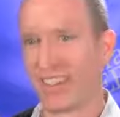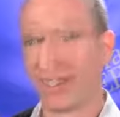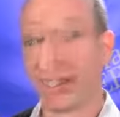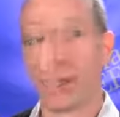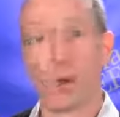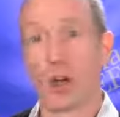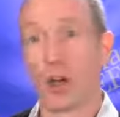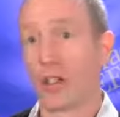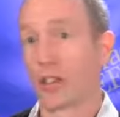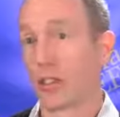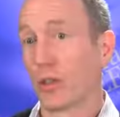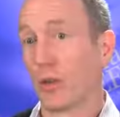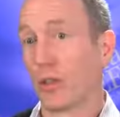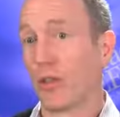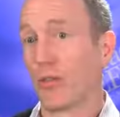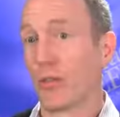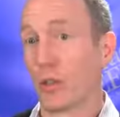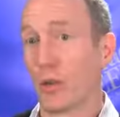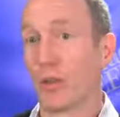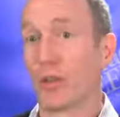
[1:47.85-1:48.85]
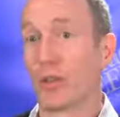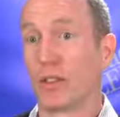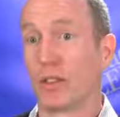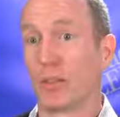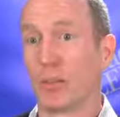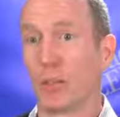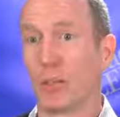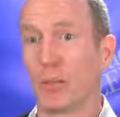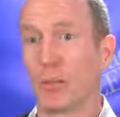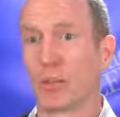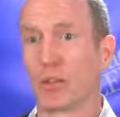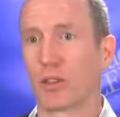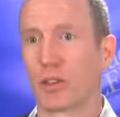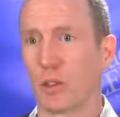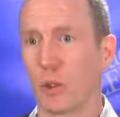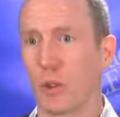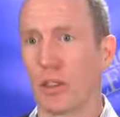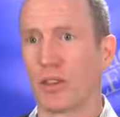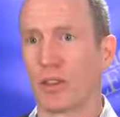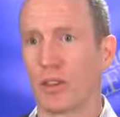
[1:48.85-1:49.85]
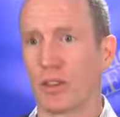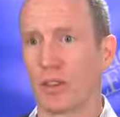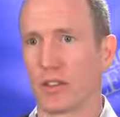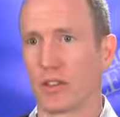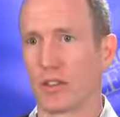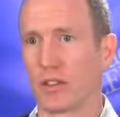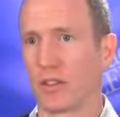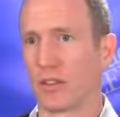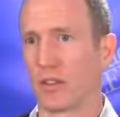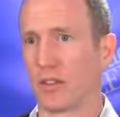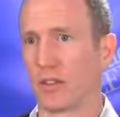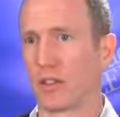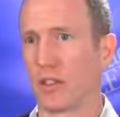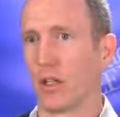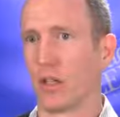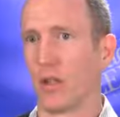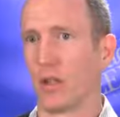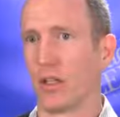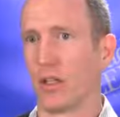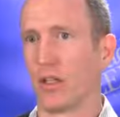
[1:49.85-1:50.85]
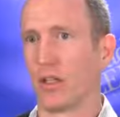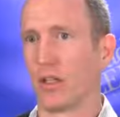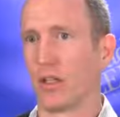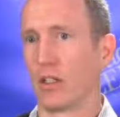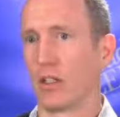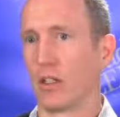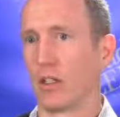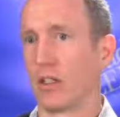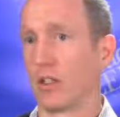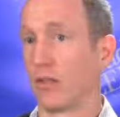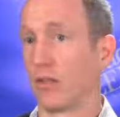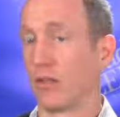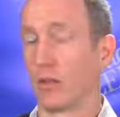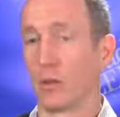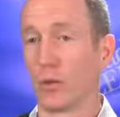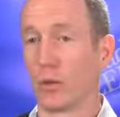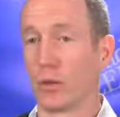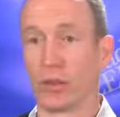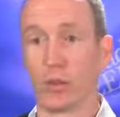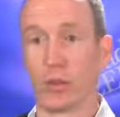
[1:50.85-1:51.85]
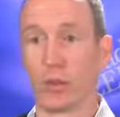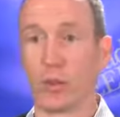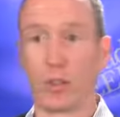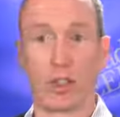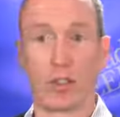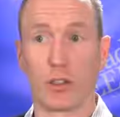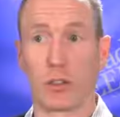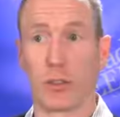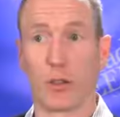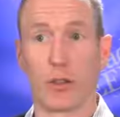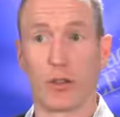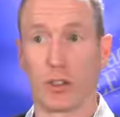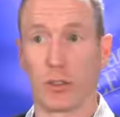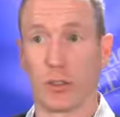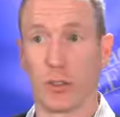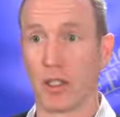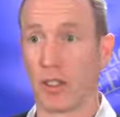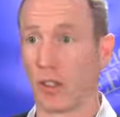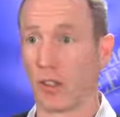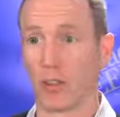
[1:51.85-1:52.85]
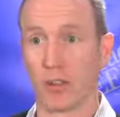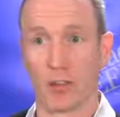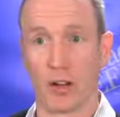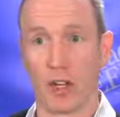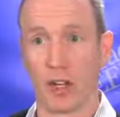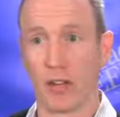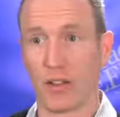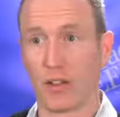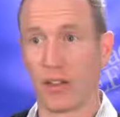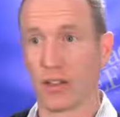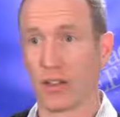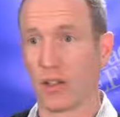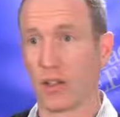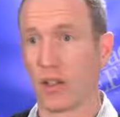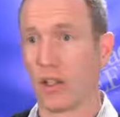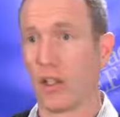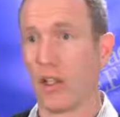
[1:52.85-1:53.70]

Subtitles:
Humor also influences people's choices, so it influences who they choose to be their friends,